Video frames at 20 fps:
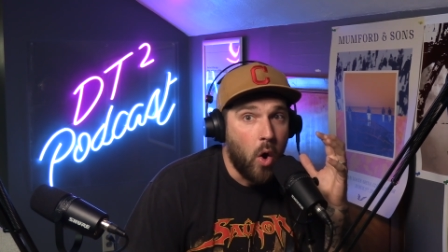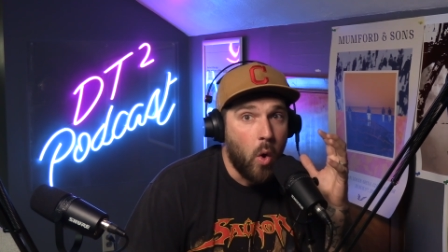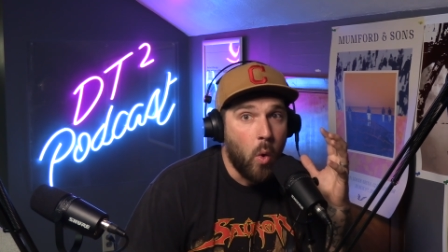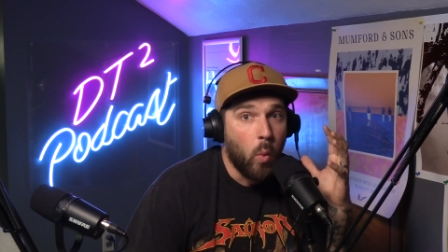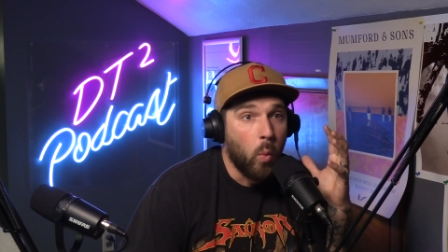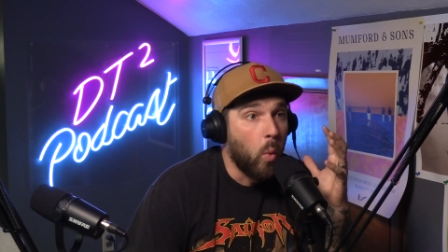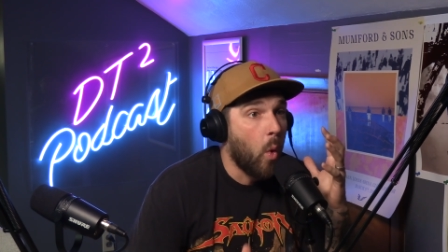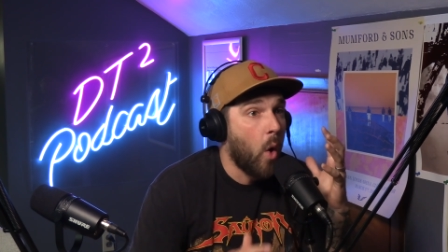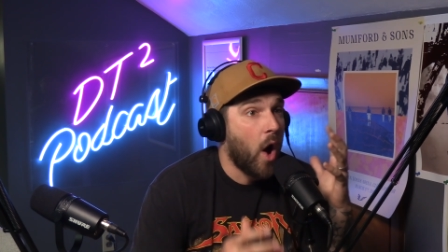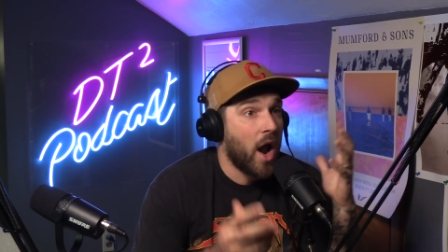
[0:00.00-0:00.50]

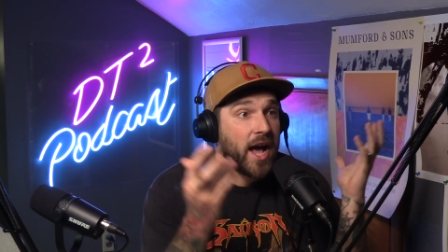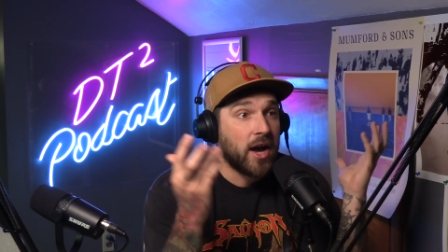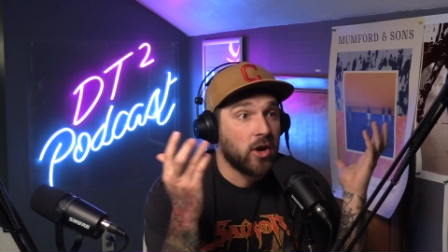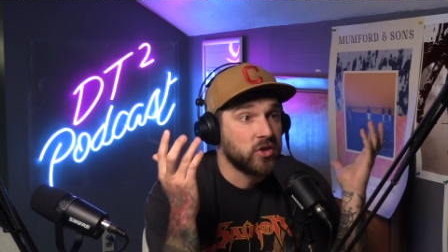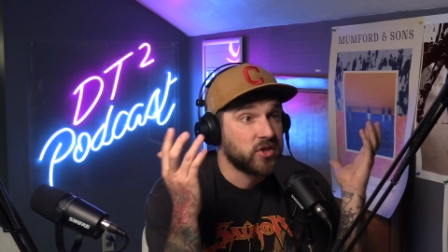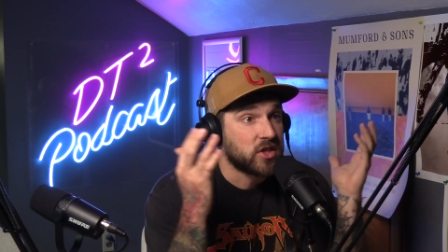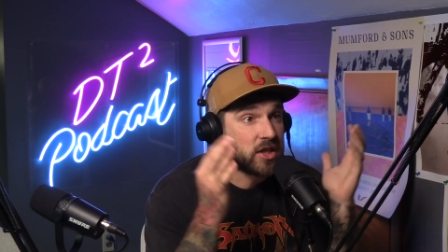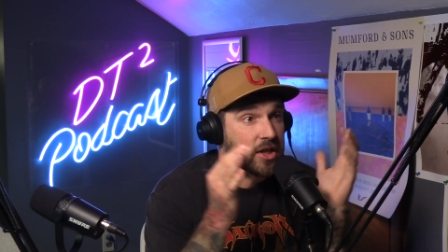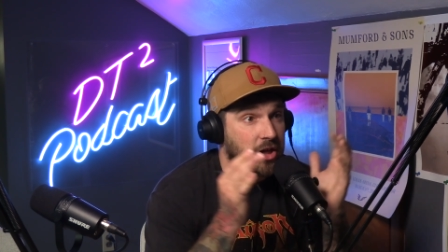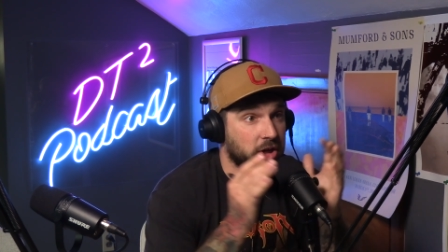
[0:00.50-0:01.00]
what
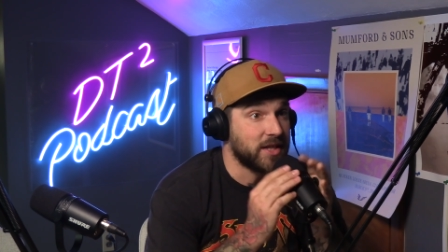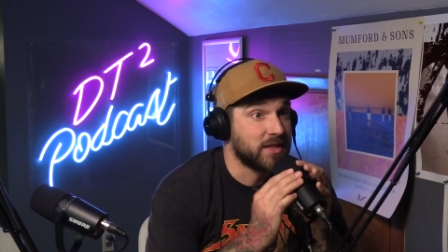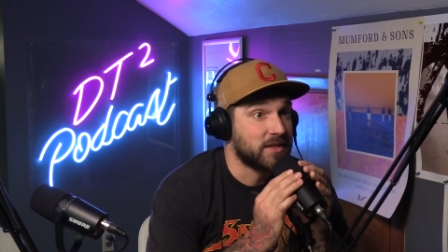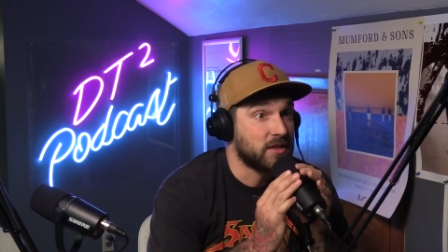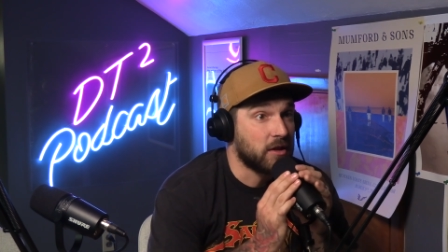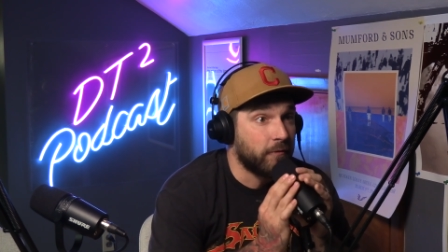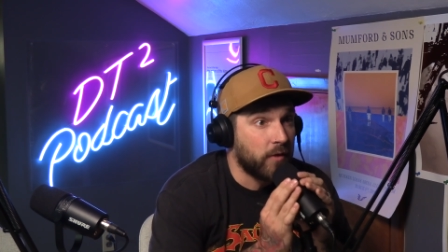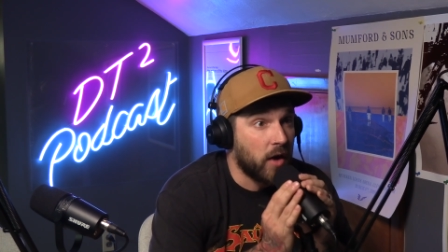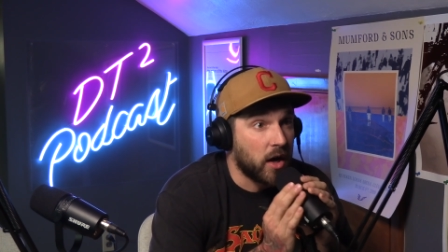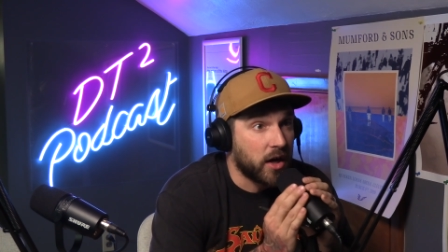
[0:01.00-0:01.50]
else there is
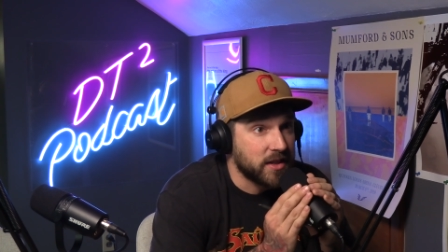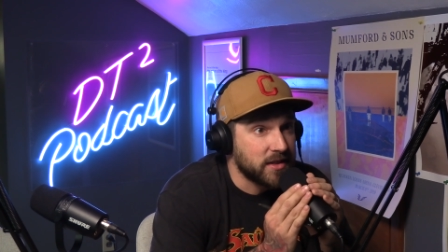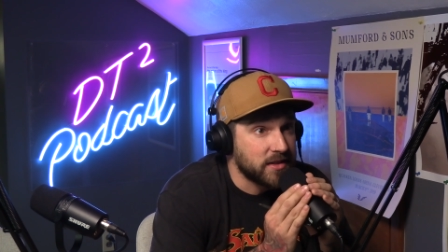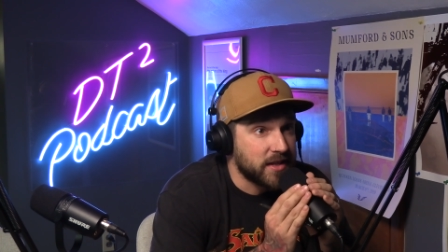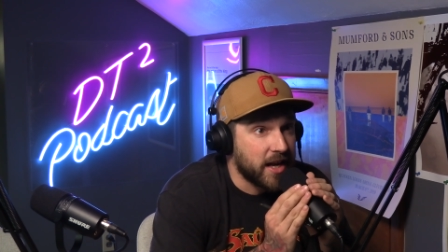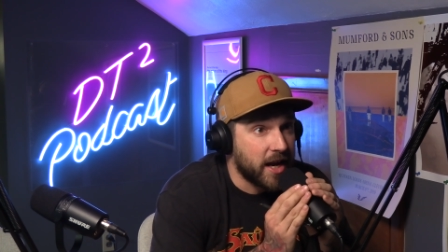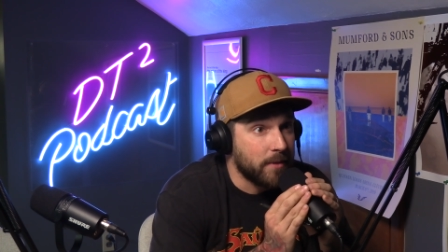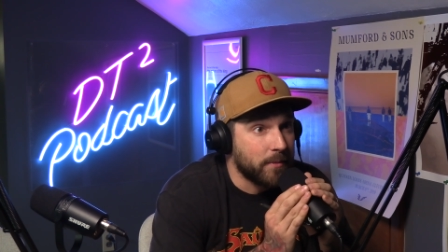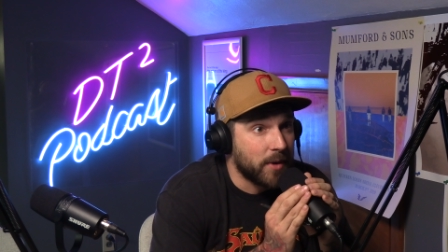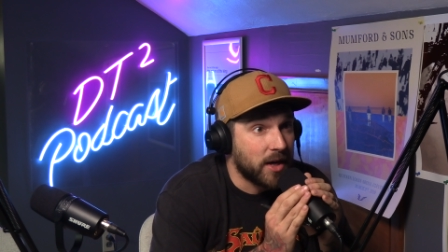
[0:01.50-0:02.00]
to fucking
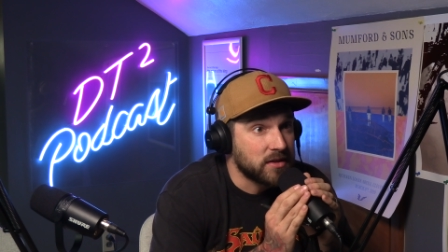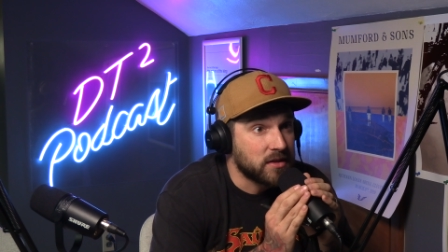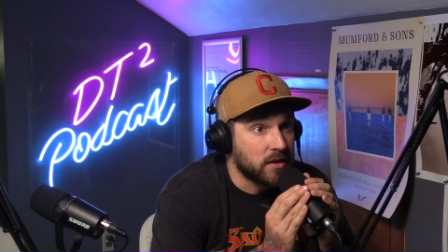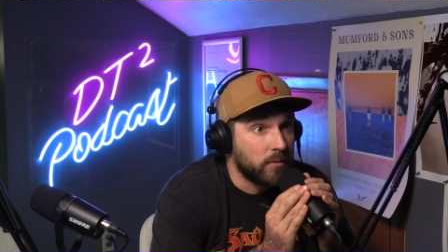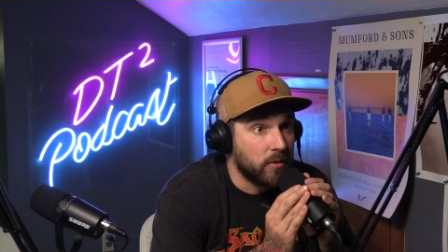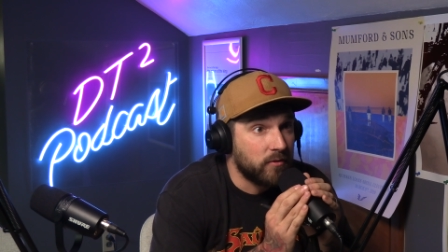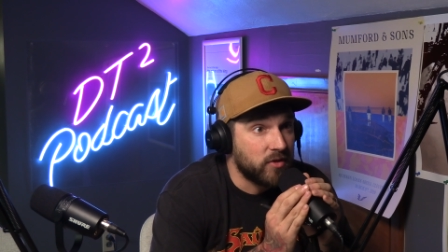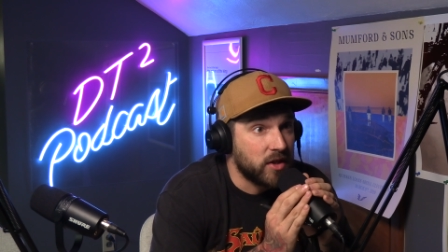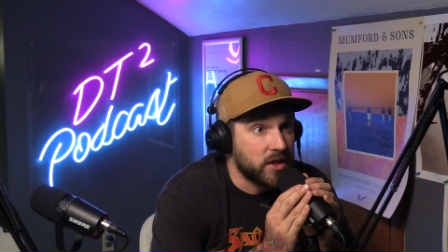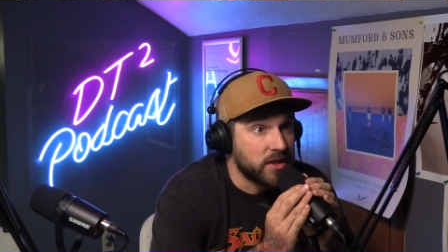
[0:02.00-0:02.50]
say about
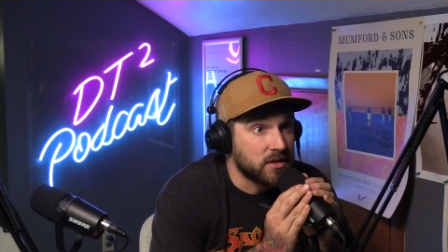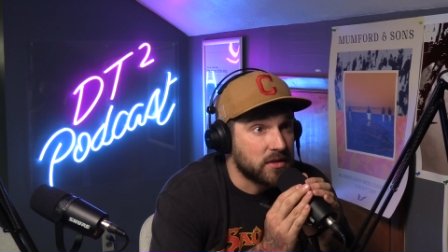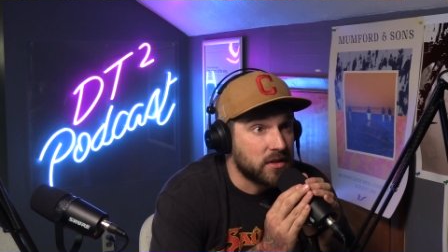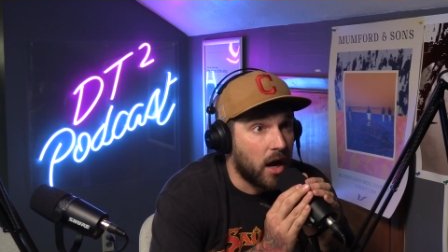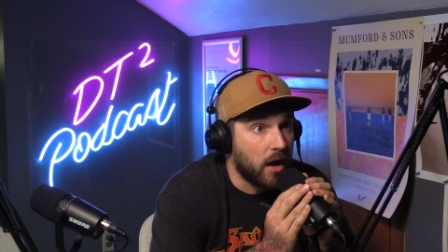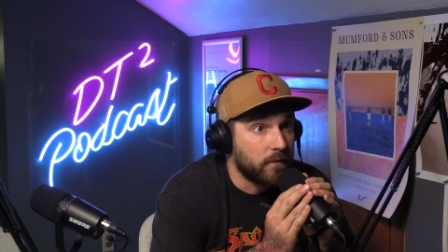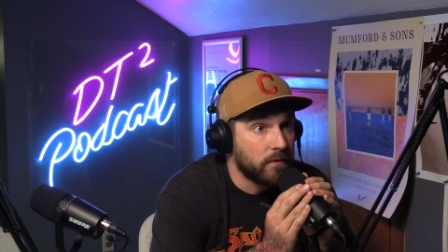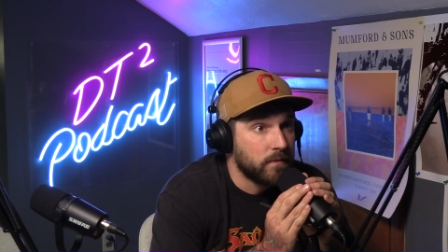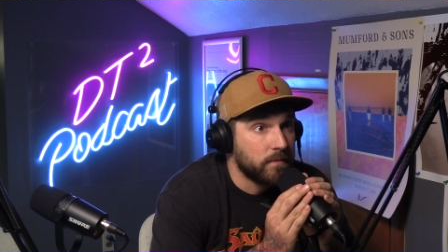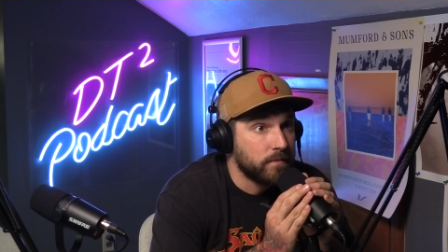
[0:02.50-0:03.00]
some of this
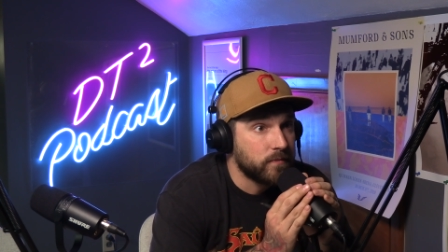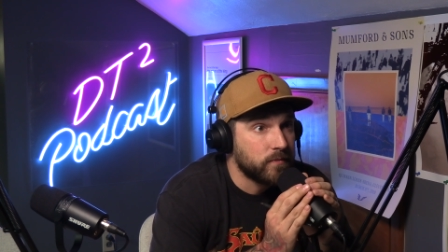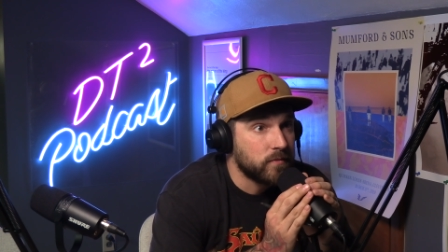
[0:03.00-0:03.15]
stuff.